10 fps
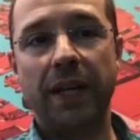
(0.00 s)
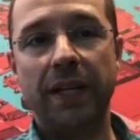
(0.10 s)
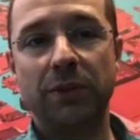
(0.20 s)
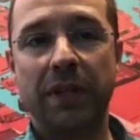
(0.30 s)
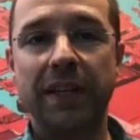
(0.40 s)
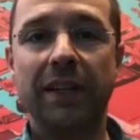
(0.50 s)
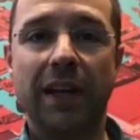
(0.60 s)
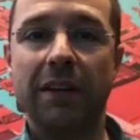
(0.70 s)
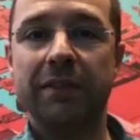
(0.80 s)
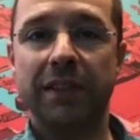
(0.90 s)
So I think a
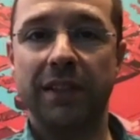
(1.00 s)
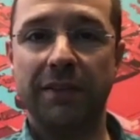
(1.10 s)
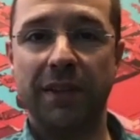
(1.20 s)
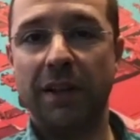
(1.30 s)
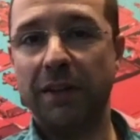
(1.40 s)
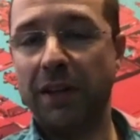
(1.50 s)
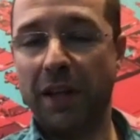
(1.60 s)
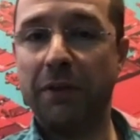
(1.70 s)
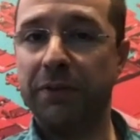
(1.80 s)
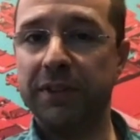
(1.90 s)
lot
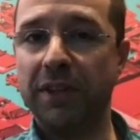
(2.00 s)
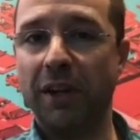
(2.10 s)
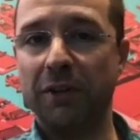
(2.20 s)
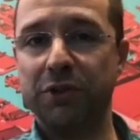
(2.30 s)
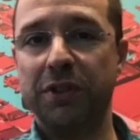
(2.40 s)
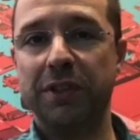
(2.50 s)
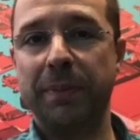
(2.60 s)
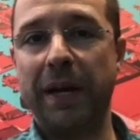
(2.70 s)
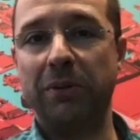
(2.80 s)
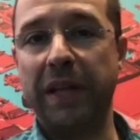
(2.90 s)
of this culture is
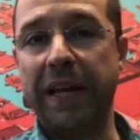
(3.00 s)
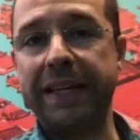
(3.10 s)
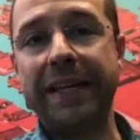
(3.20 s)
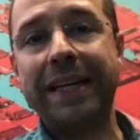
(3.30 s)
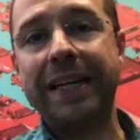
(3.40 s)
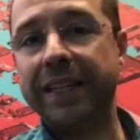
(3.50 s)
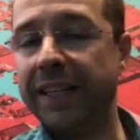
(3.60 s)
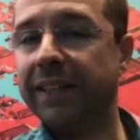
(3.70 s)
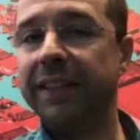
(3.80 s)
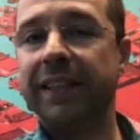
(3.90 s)
about like
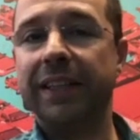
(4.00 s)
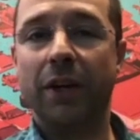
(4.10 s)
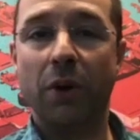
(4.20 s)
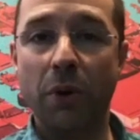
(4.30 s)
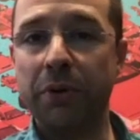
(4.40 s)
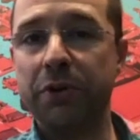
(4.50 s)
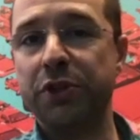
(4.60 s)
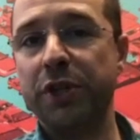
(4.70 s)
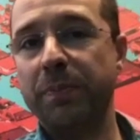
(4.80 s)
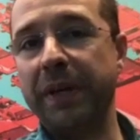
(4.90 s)
caring and
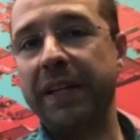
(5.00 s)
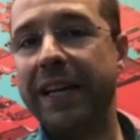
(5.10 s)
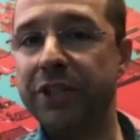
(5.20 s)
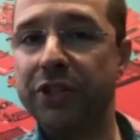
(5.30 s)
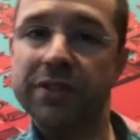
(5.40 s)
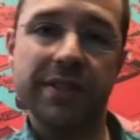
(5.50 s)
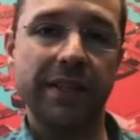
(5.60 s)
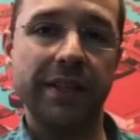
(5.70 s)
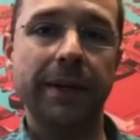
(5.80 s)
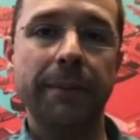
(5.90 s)
ownership and
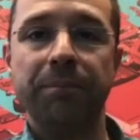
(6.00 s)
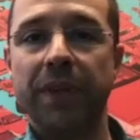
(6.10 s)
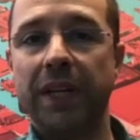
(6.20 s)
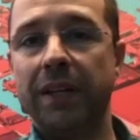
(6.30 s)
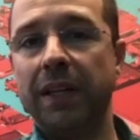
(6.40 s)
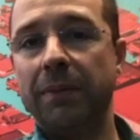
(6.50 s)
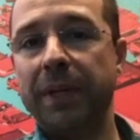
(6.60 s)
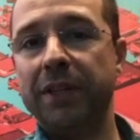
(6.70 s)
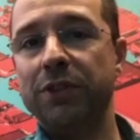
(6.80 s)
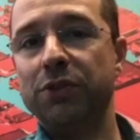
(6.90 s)
agency, and
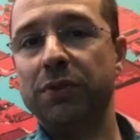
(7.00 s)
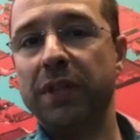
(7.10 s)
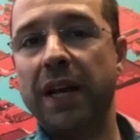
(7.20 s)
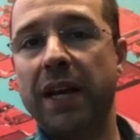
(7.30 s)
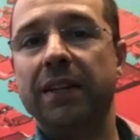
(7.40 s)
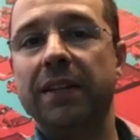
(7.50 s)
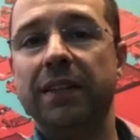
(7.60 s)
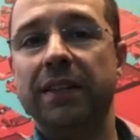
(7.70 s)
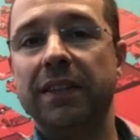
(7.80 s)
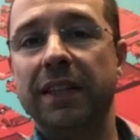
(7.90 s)
making sure that
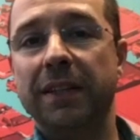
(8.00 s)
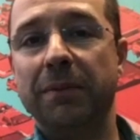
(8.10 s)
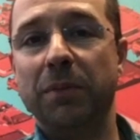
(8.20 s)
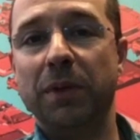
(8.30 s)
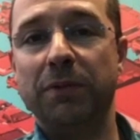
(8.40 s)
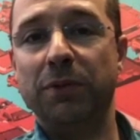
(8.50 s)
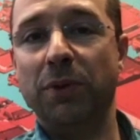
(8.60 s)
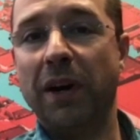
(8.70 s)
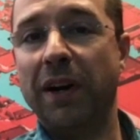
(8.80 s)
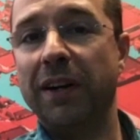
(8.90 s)
if you
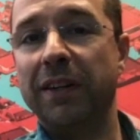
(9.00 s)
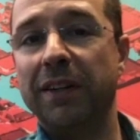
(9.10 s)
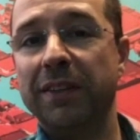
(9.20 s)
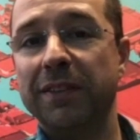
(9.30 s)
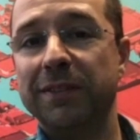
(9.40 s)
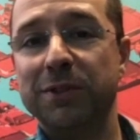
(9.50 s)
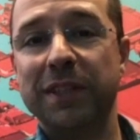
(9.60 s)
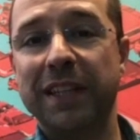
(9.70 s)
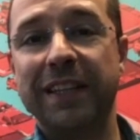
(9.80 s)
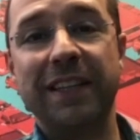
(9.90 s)
are essentially
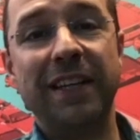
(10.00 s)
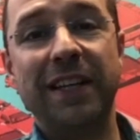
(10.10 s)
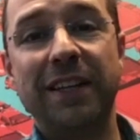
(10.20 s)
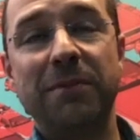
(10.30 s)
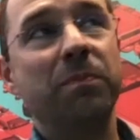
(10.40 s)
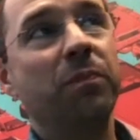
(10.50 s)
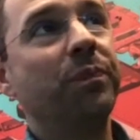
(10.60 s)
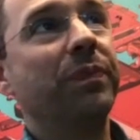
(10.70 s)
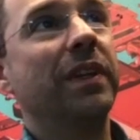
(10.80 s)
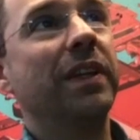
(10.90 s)
like,
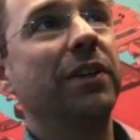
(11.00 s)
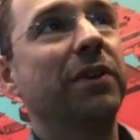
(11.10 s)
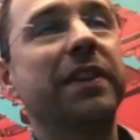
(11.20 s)
you can